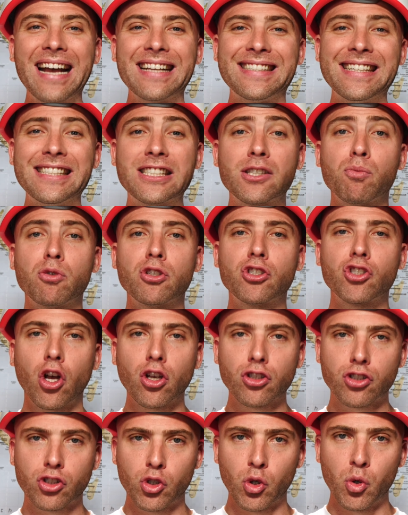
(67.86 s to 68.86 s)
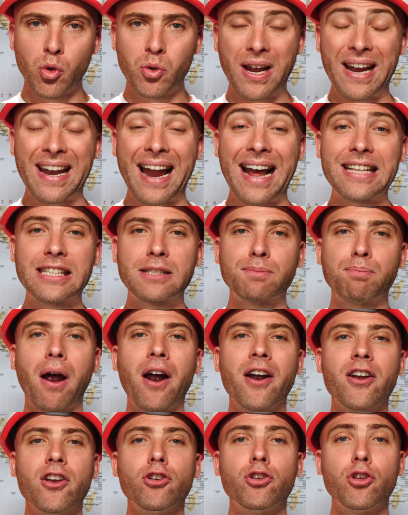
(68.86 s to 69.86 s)
I see some results soon and I
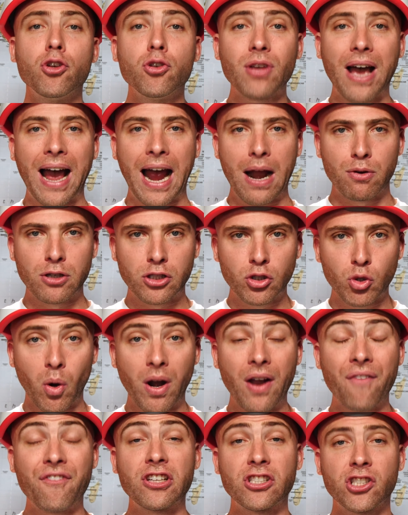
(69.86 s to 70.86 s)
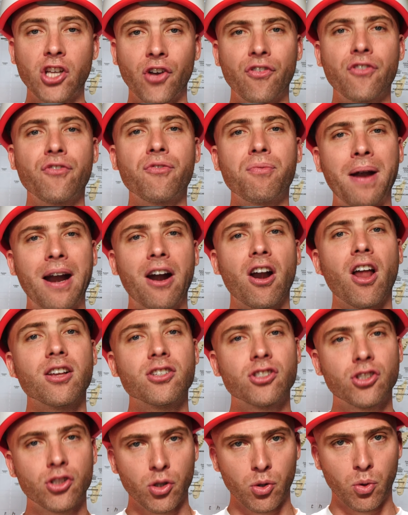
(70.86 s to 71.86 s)
inspire you to use iRestore if you're suffering from hair
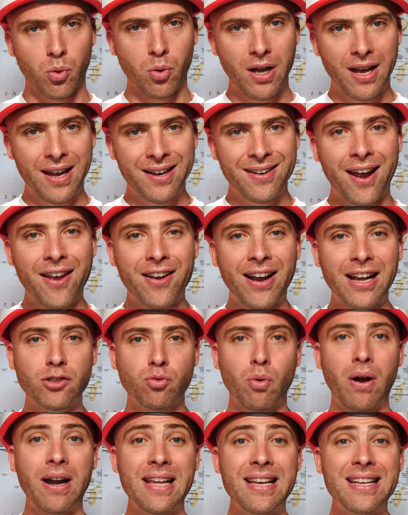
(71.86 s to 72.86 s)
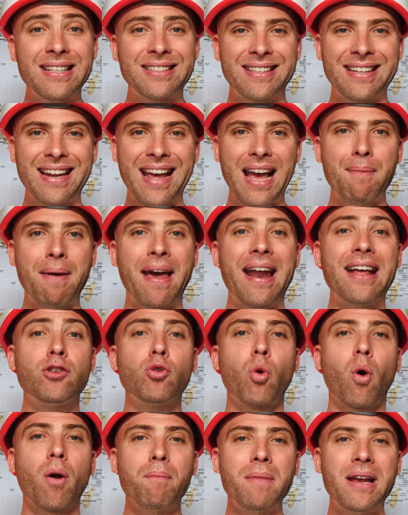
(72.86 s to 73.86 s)
loss too. Now you guys ready? Today I'm headed
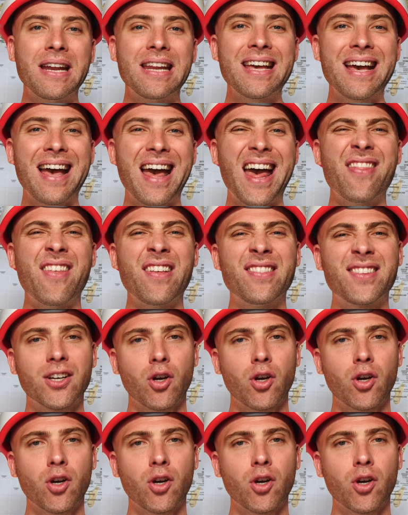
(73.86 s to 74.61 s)
to Armenia and then to